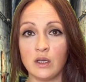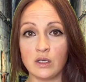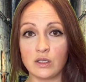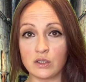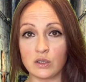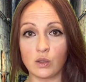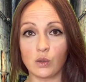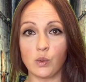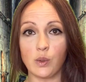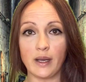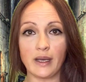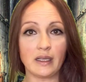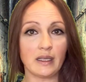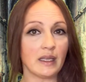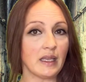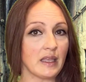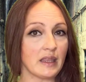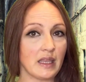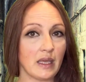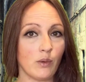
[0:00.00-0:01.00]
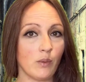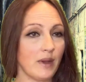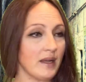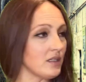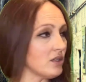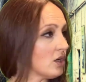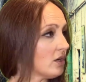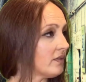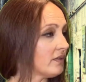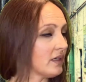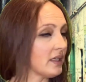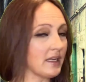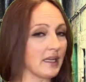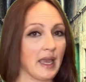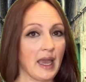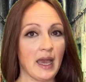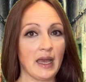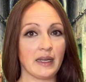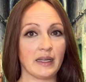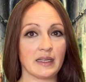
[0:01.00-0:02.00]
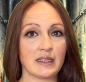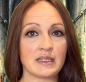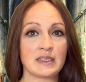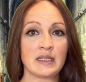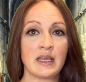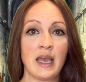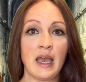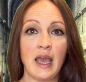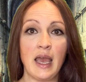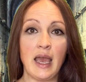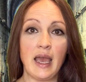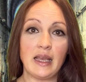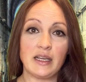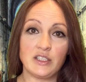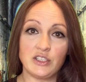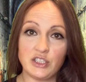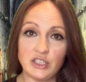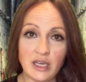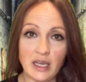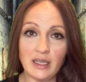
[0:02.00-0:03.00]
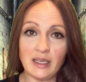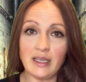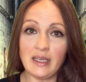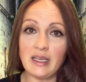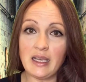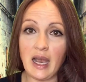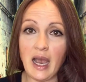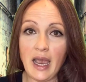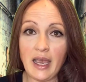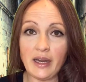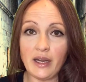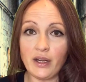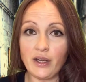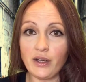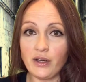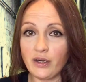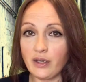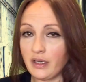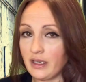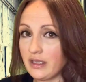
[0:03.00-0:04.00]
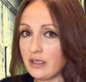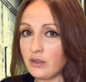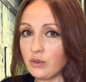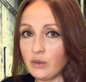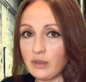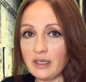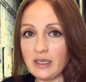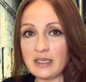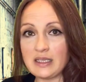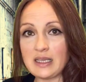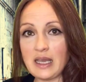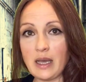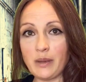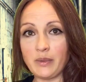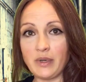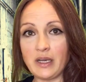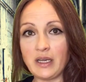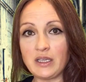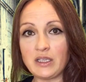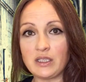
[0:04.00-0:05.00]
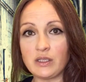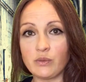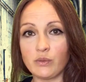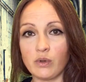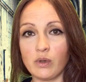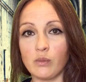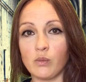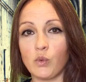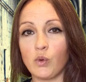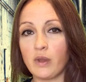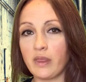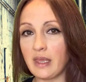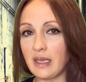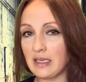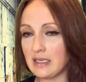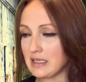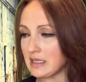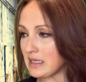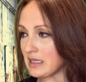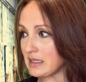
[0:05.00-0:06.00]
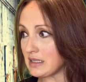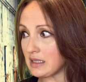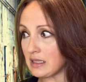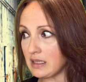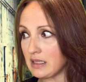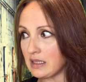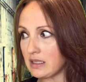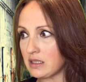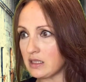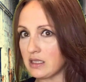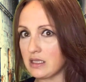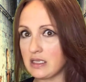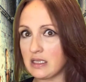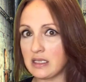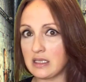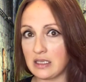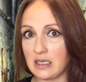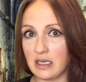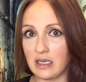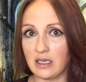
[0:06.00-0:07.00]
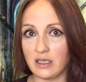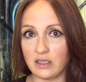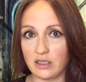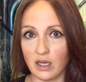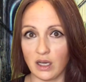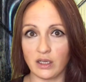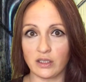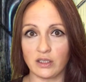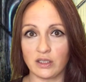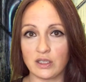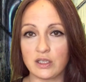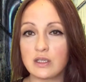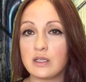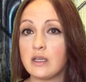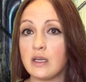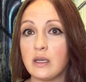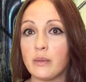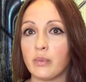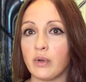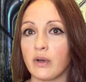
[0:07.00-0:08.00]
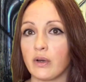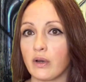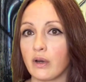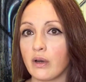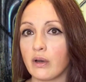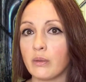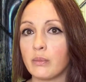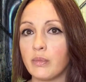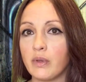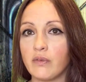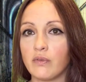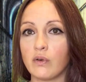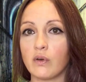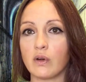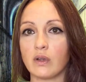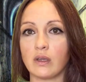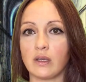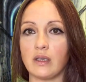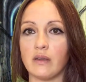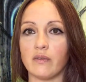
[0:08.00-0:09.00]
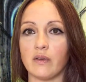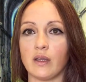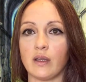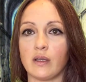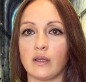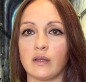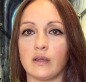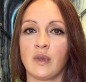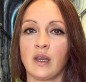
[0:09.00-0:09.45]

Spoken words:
So quickly, they went over to Candace and gently guided her into an examination room where they insisted that she see Dr. Schneeberger before leaving.